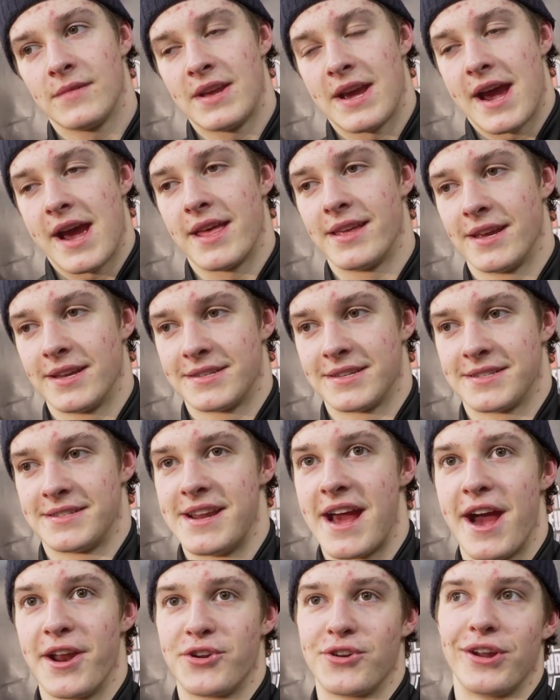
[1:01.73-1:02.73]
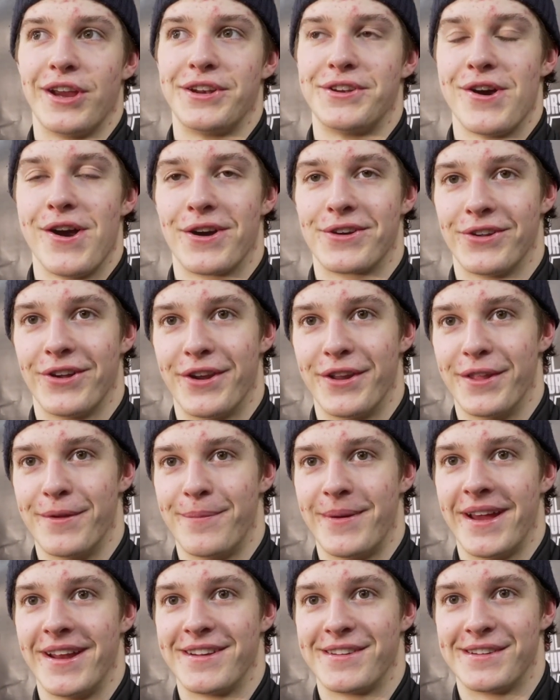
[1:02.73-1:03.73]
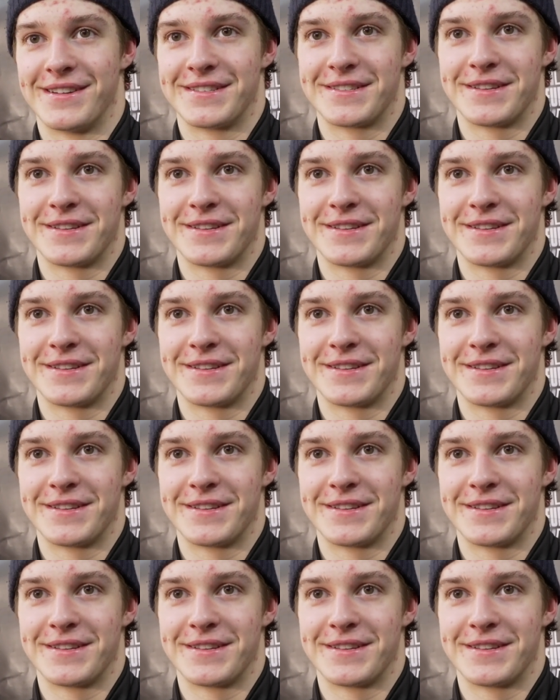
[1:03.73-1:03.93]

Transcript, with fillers: Yeah, I think it's just natural. I talk a lot on the bench and